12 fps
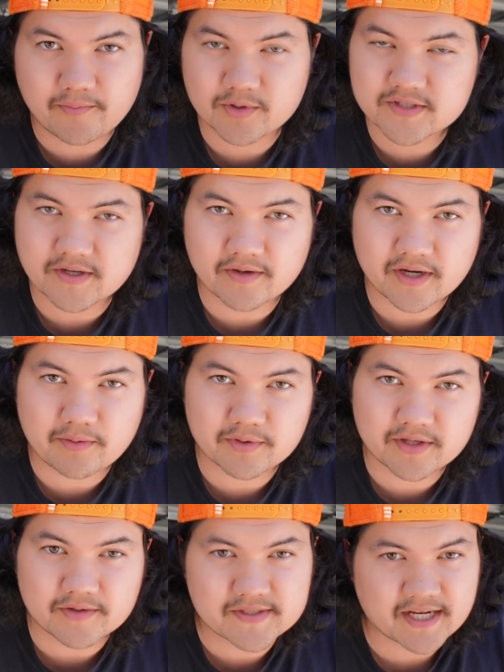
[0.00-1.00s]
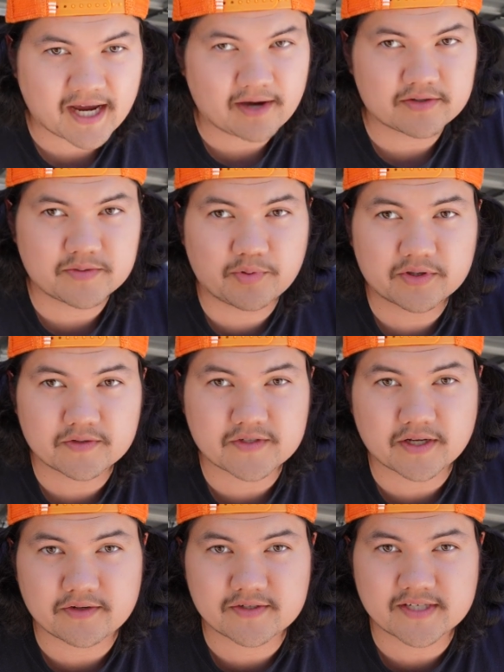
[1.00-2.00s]
what's going on with those and how to put those
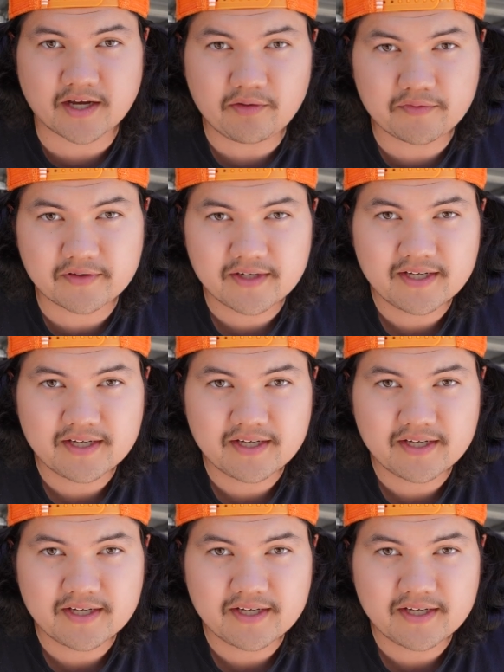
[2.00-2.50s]
on yourself.